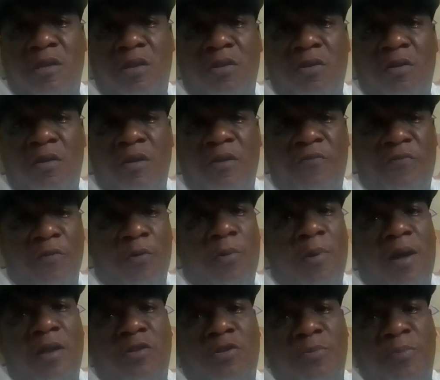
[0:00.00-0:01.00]
you know, if you
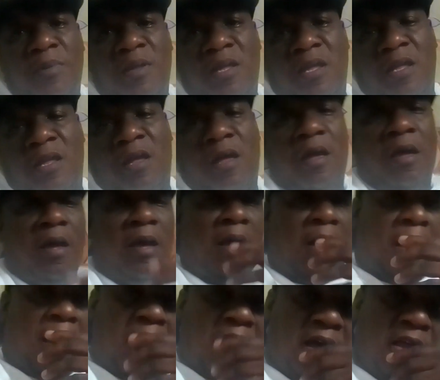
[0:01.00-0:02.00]
want to be
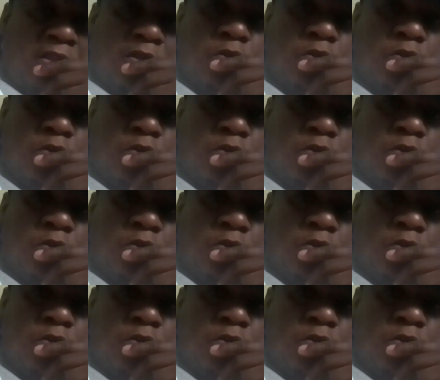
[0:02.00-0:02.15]
a